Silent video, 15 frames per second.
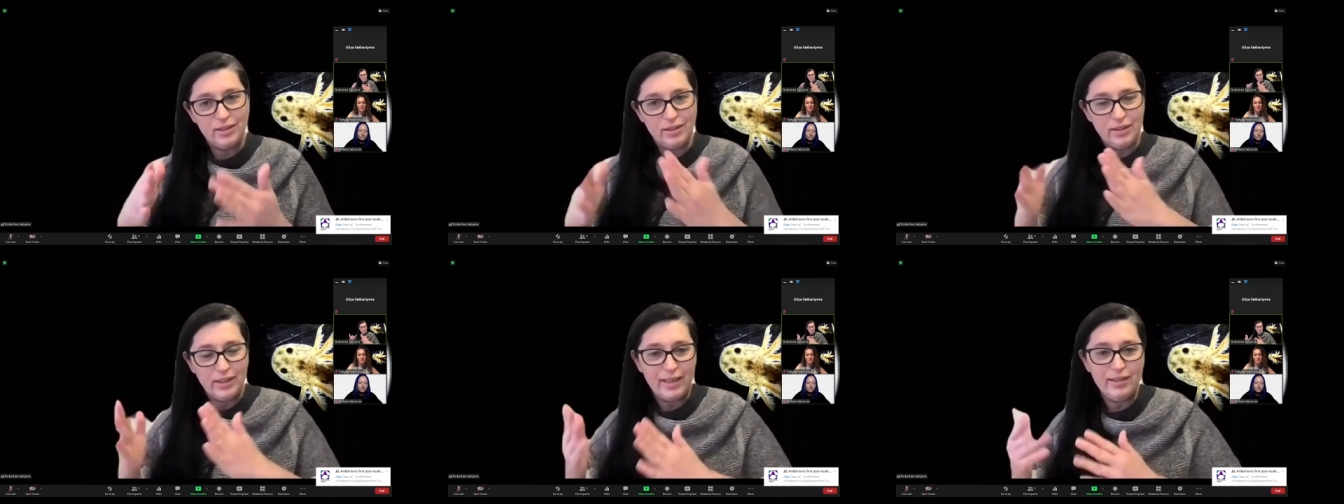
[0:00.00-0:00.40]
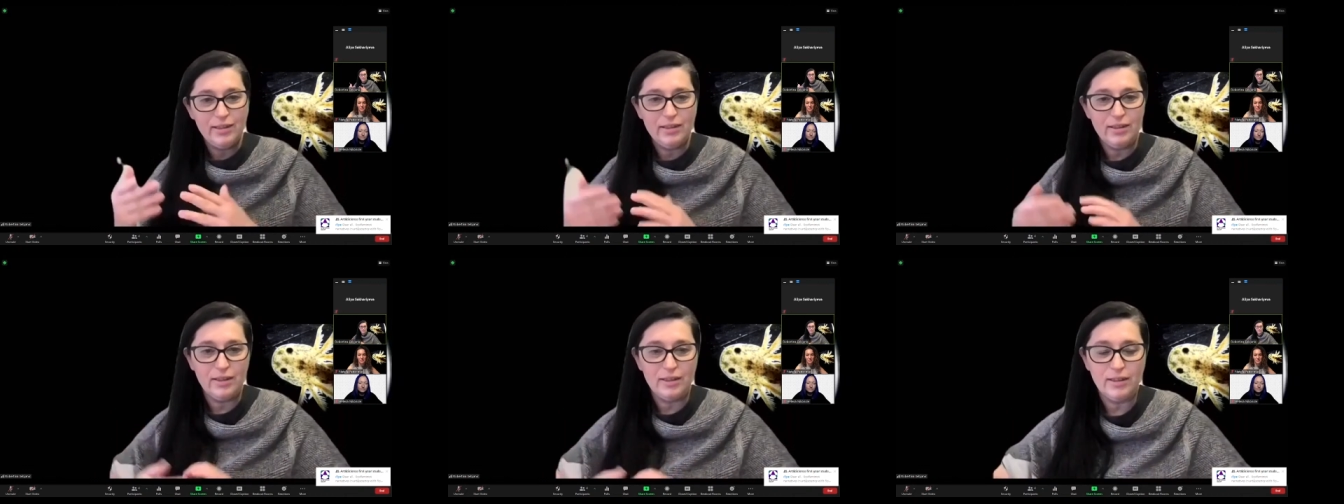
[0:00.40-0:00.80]

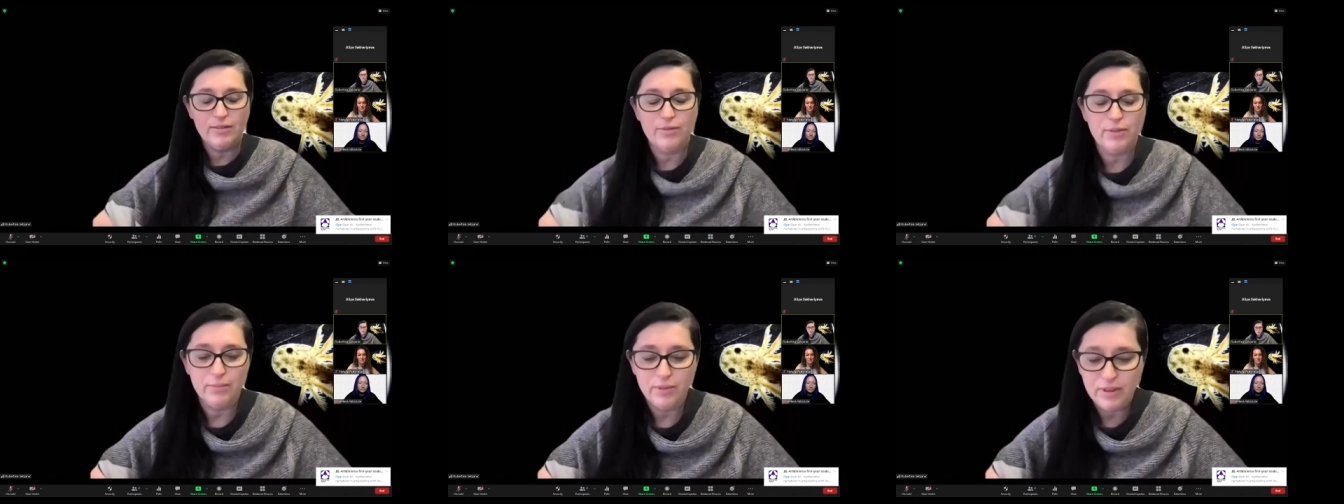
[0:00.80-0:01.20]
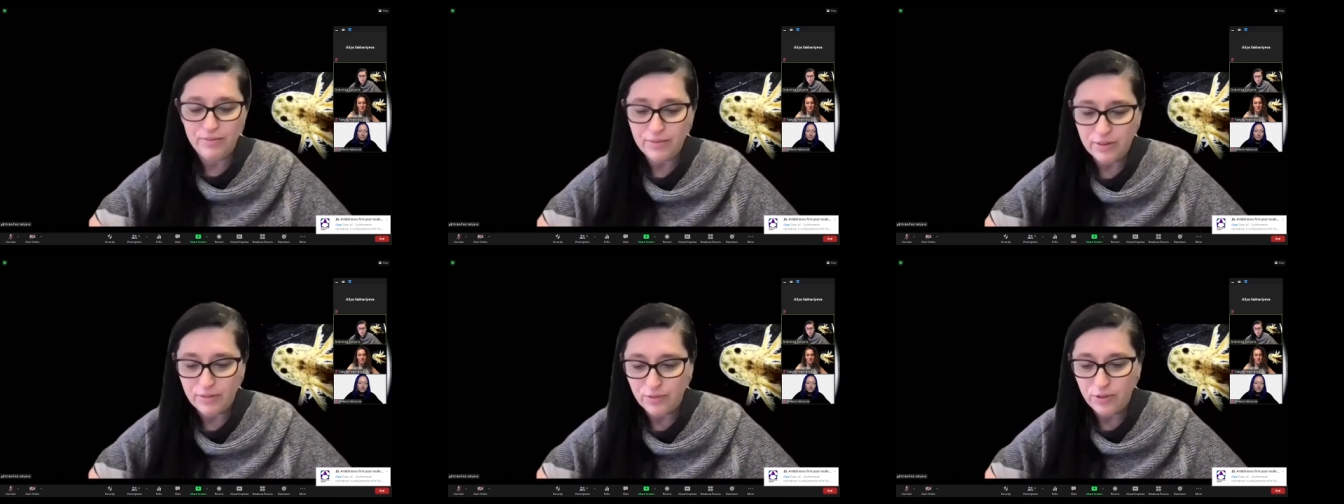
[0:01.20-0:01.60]
entering from
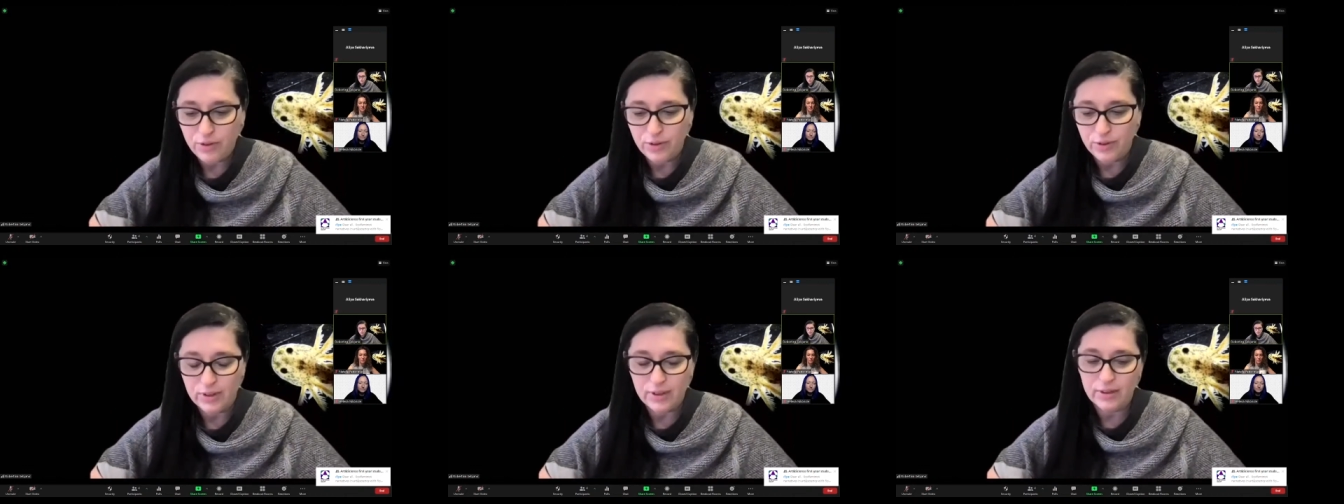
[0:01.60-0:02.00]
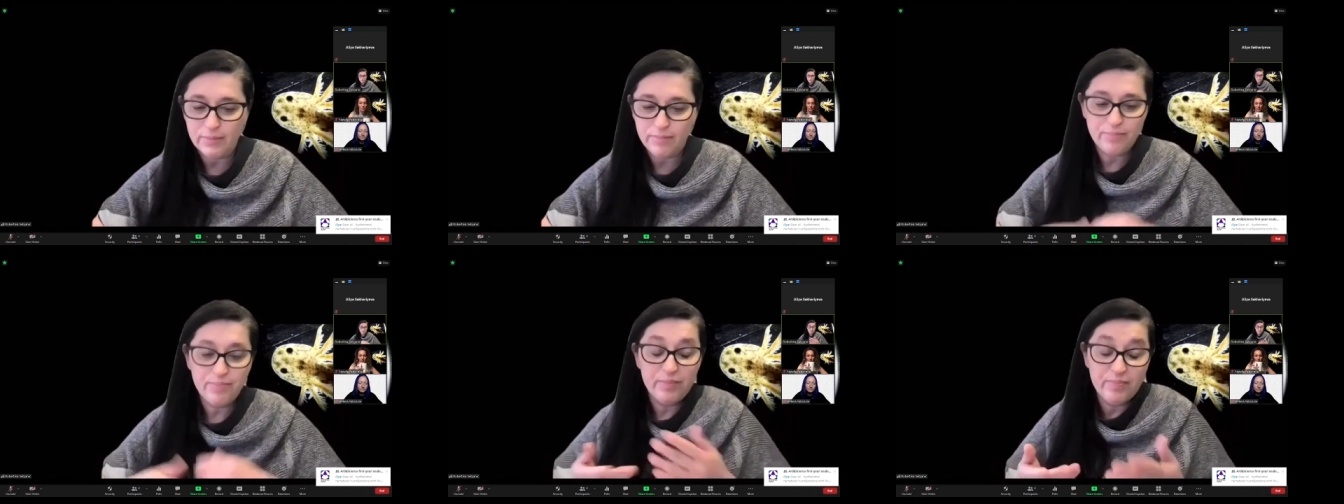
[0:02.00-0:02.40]
different views,
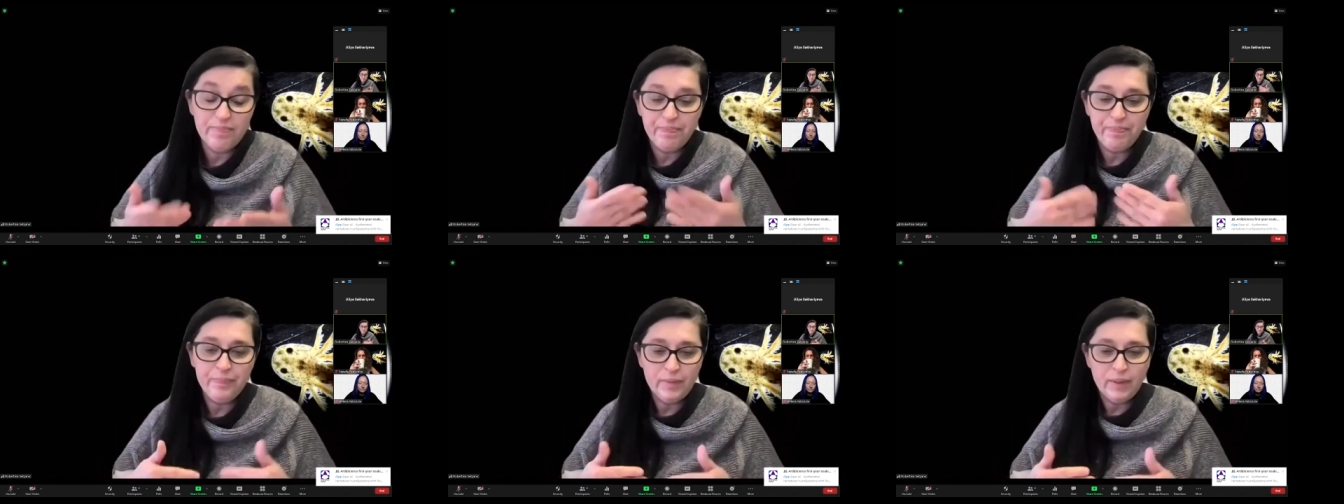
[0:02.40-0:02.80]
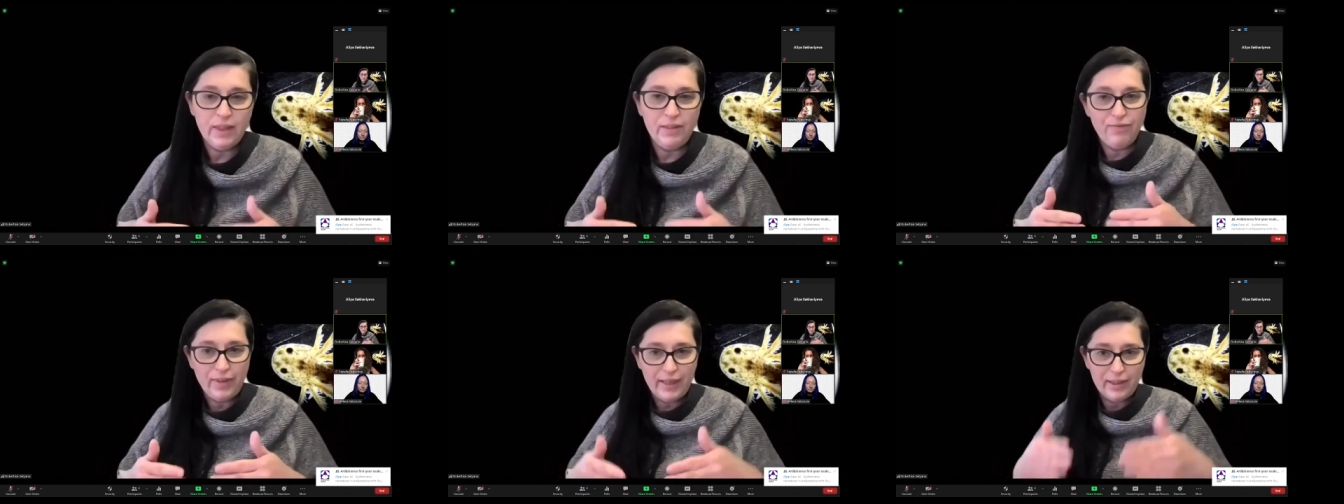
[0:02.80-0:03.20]

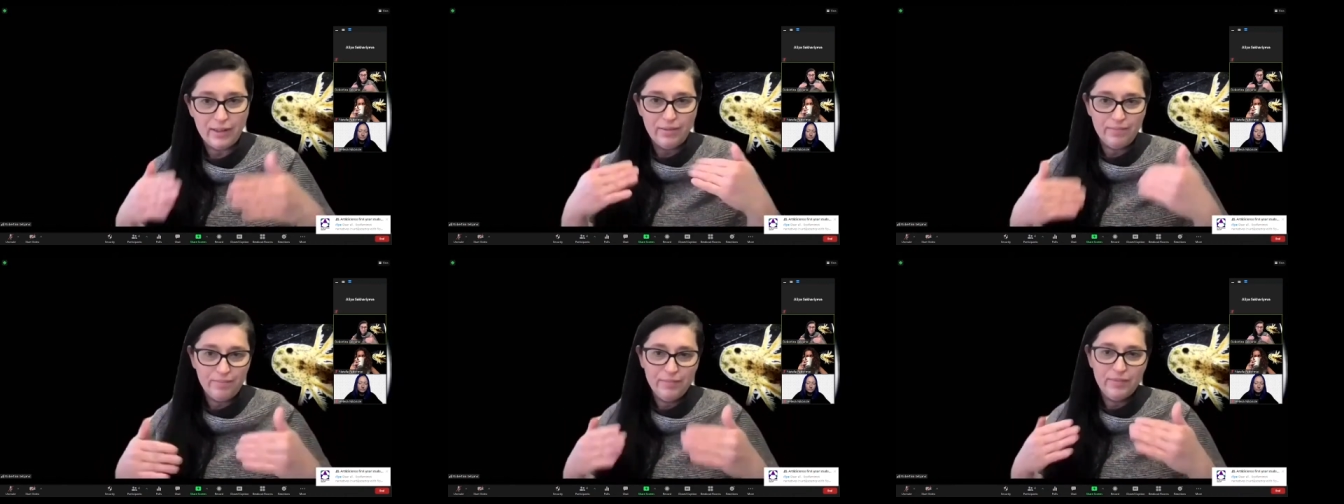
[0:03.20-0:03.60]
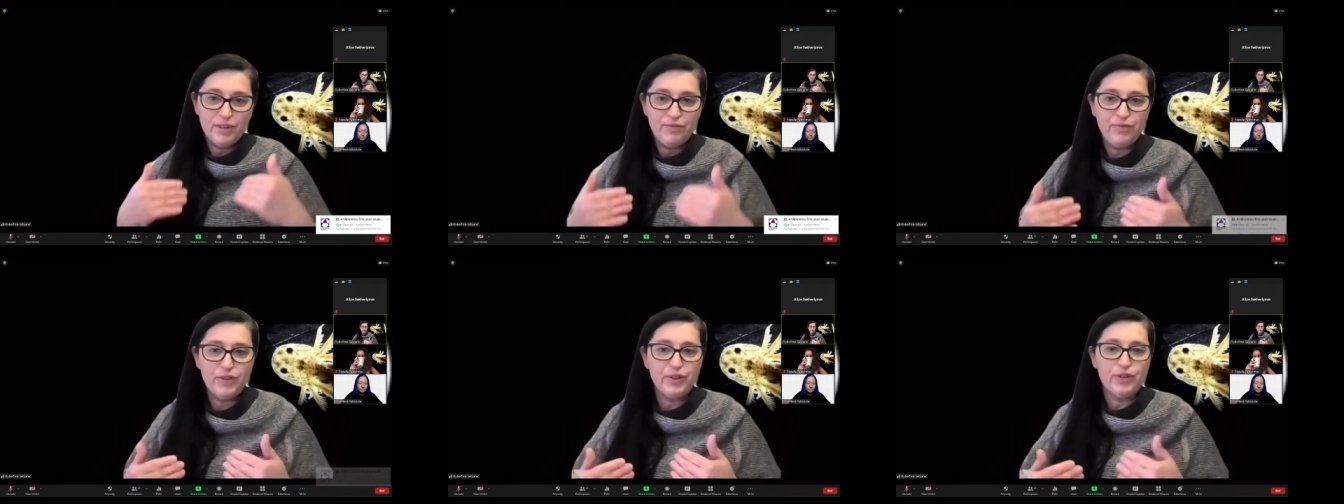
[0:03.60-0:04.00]
if I
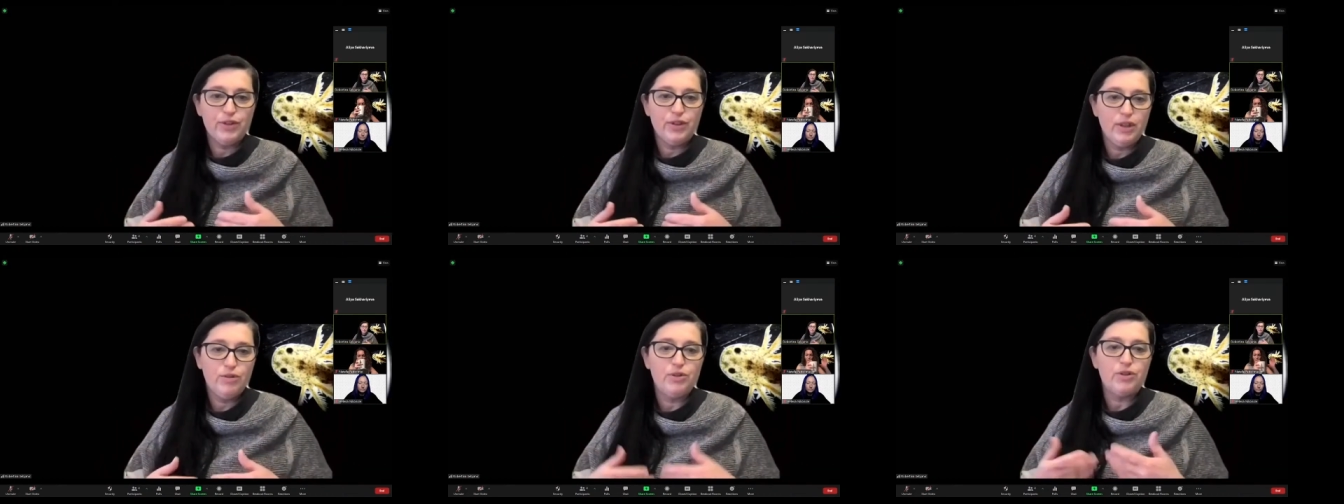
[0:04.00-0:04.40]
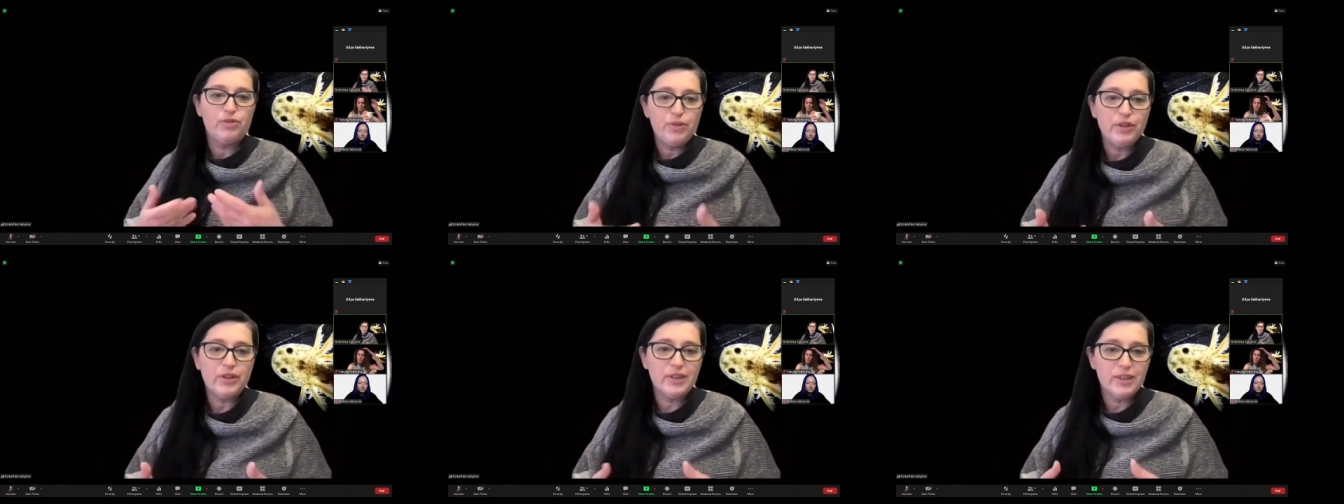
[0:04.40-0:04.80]
refer to our
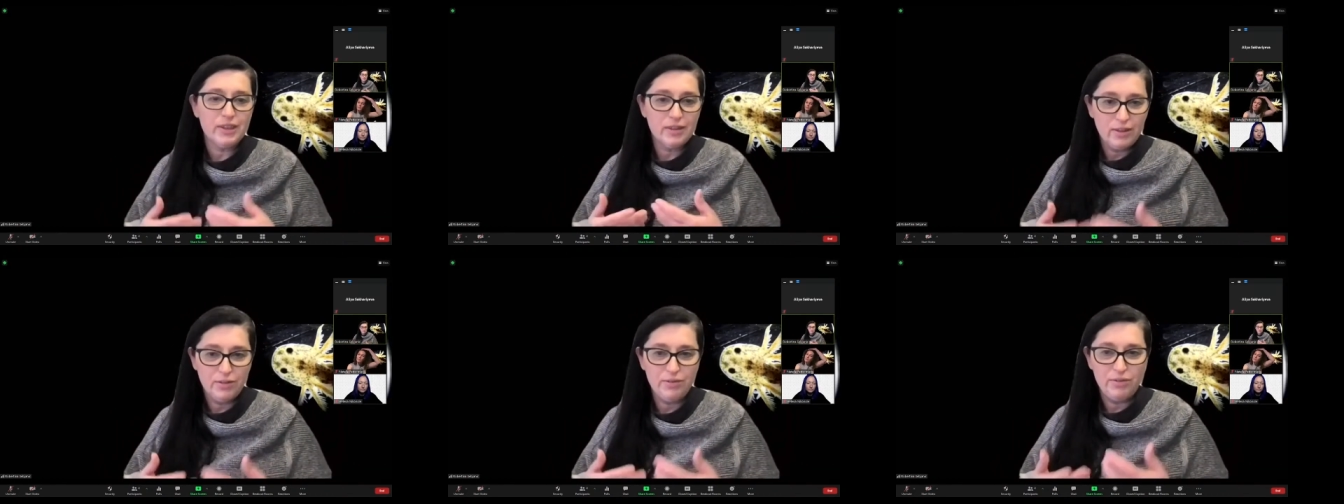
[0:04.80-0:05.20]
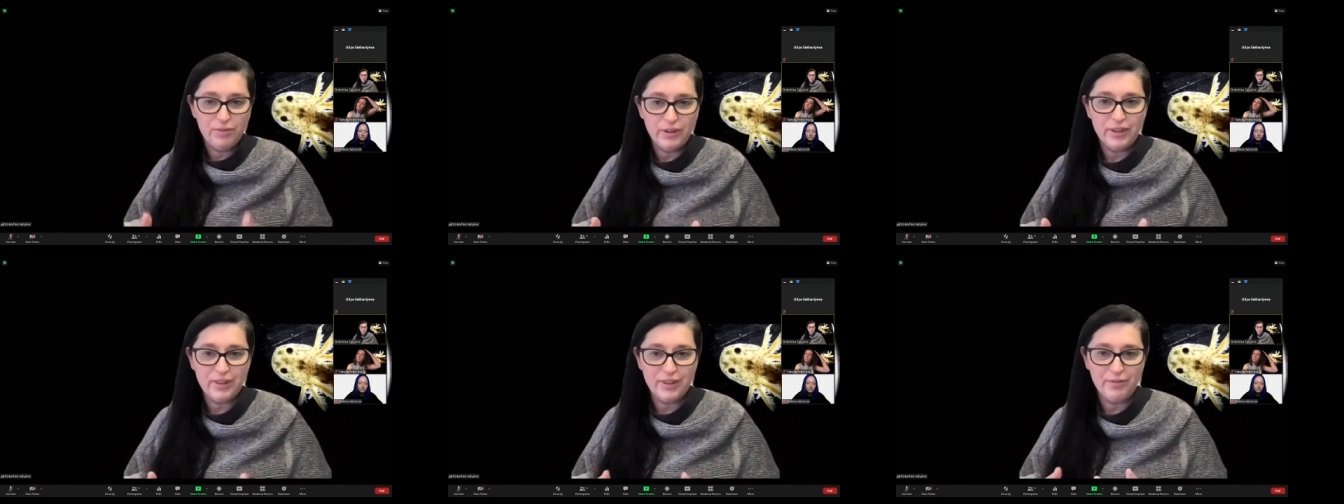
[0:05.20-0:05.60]
works, how we
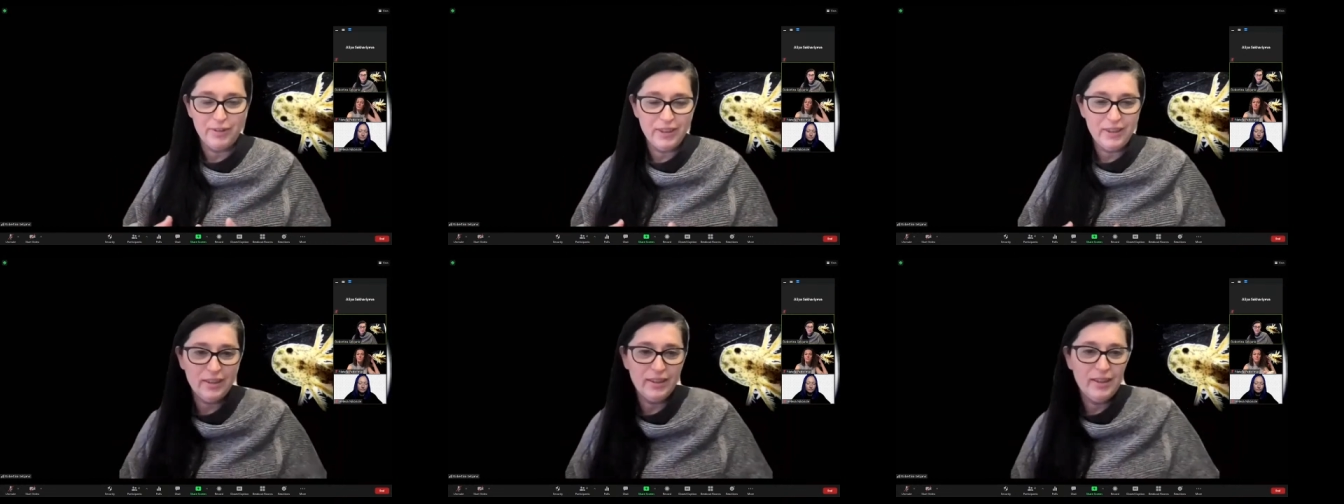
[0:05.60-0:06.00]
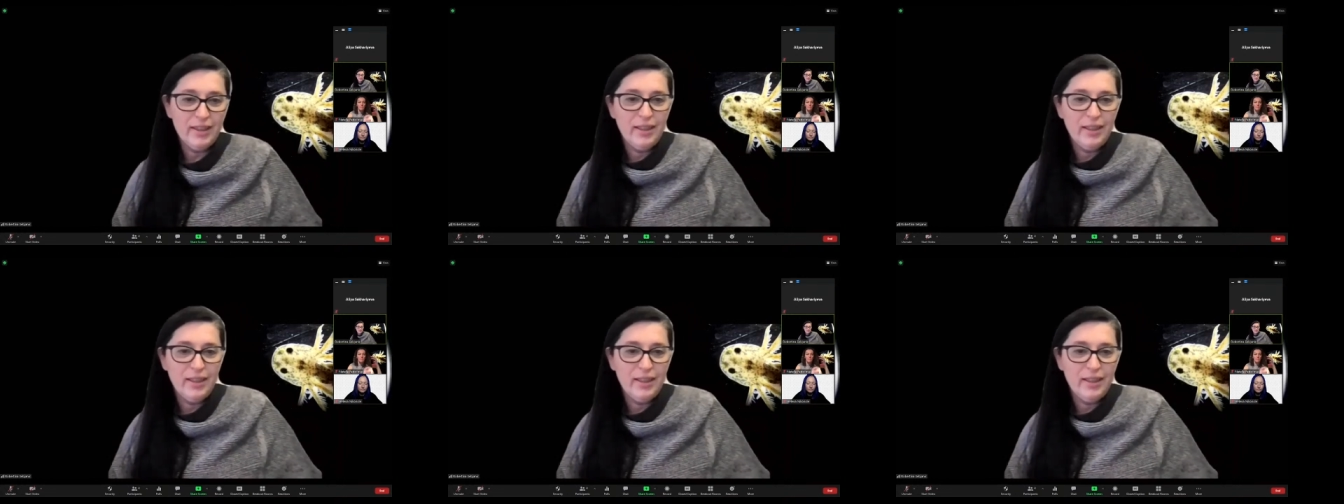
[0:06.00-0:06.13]
work with.